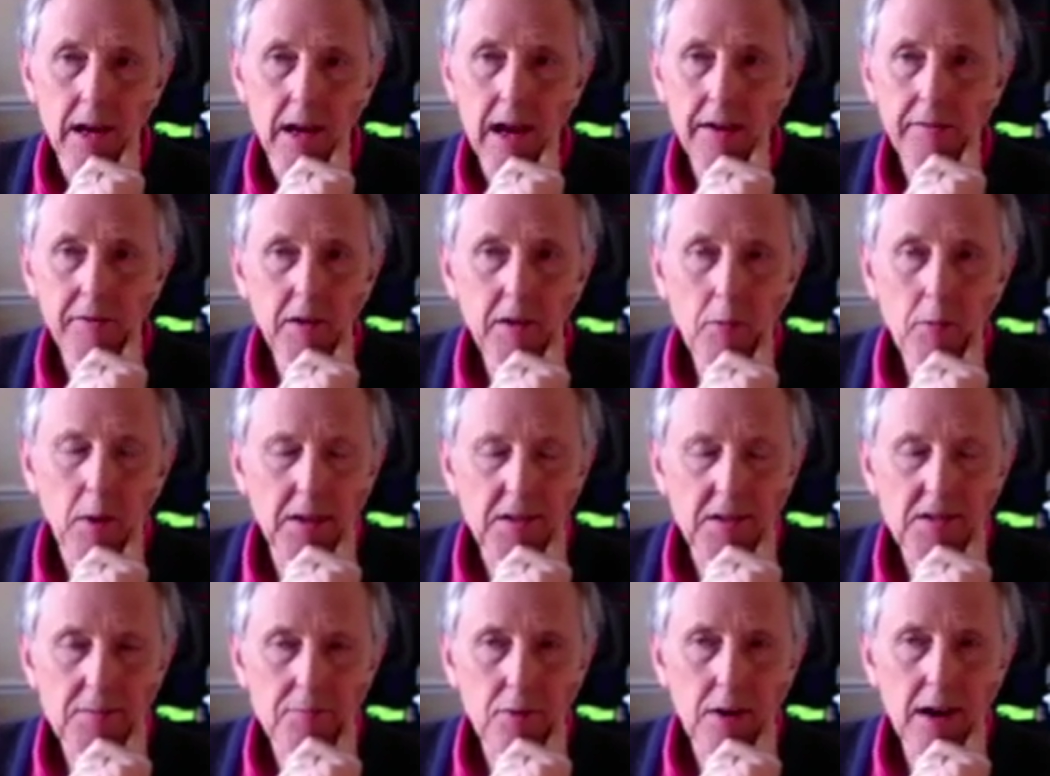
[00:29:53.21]

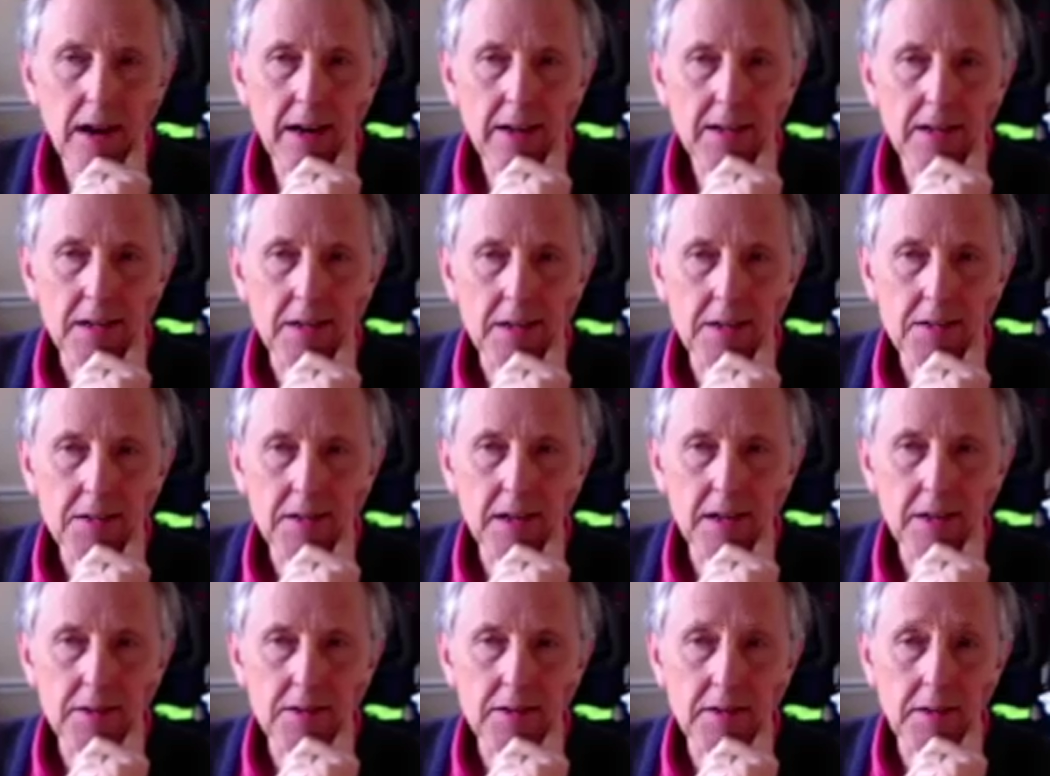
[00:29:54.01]
everyone's practice
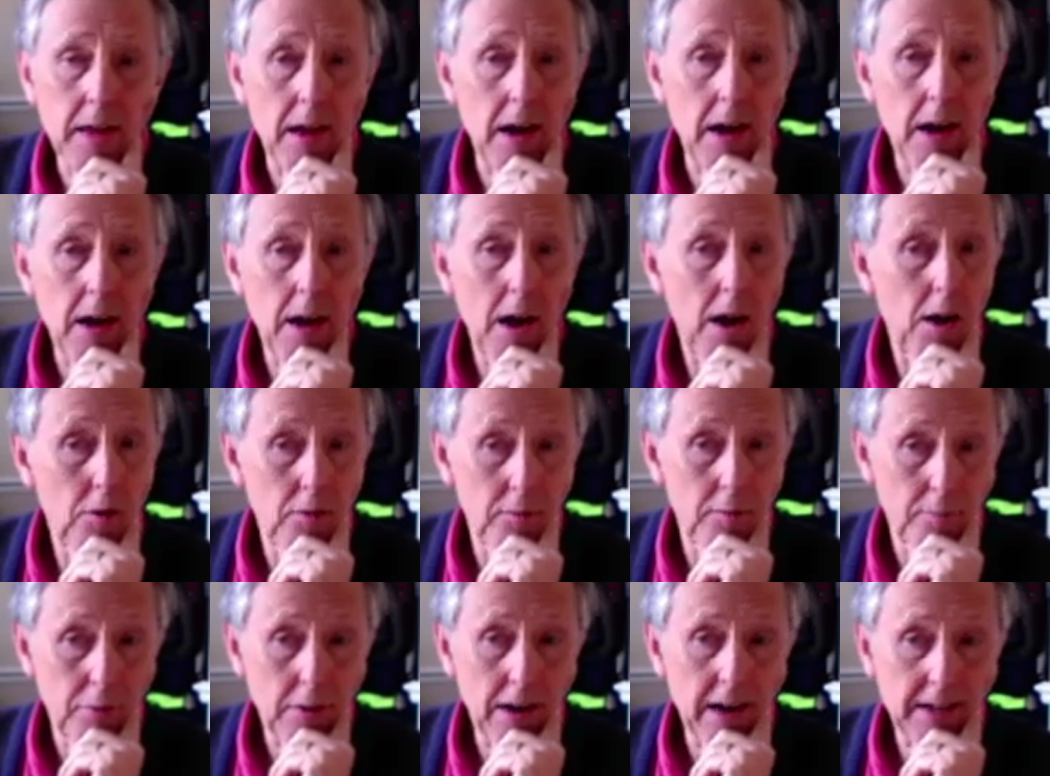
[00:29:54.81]
is their
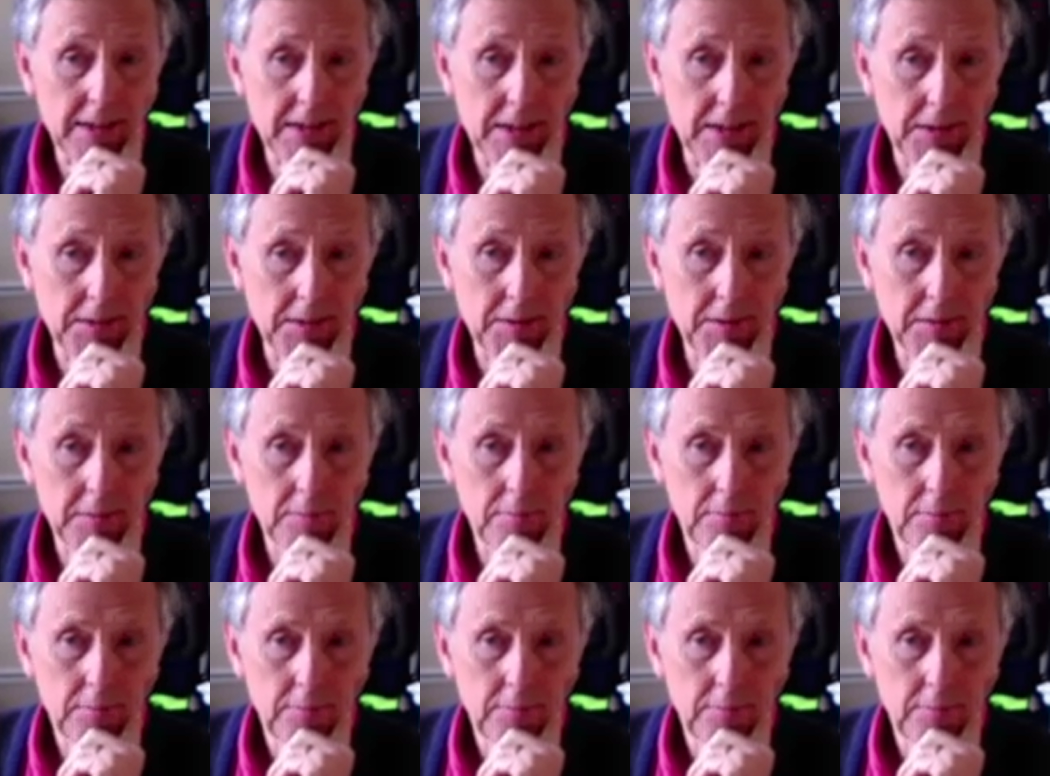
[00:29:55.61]
own practice.